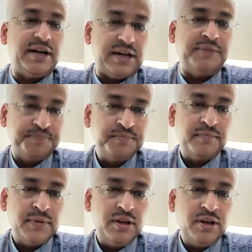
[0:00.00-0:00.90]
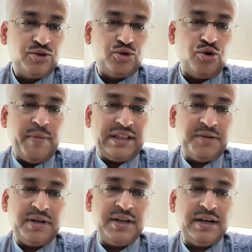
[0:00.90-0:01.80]
data. So
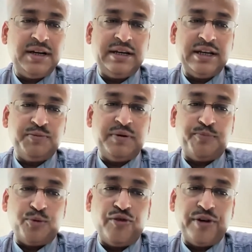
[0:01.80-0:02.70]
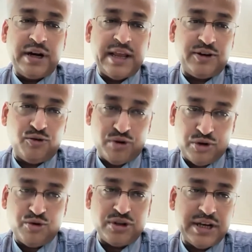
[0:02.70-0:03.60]
mathematically, it has been proven, like,
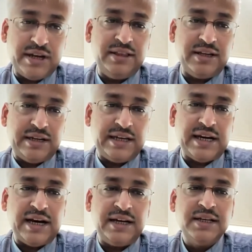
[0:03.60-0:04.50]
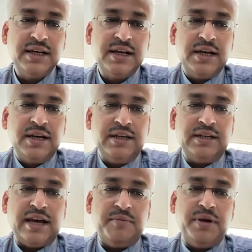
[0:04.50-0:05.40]
when you are sharing the data,
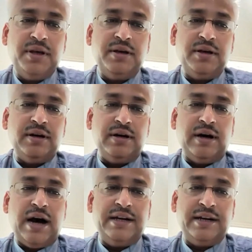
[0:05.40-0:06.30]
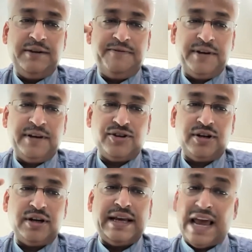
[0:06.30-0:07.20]
it can be,
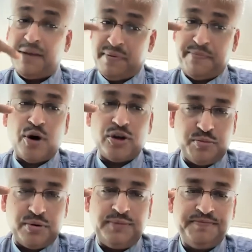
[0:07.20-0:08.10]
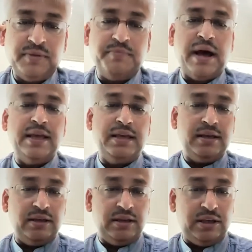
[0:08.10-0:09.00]
identification can be possible by
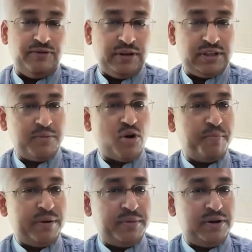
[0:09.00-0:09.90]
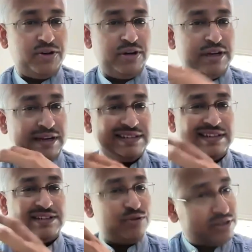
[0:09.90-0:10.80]
giving some complementary data
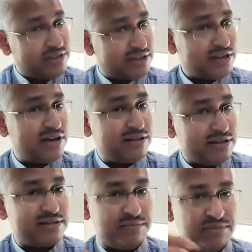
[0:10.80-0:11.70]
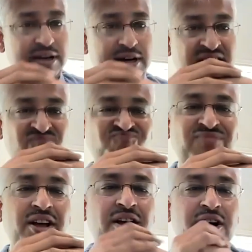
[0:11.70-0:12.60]
sets, which is external systems data.
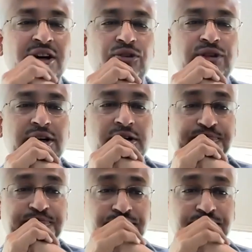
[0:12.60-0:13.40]
Now that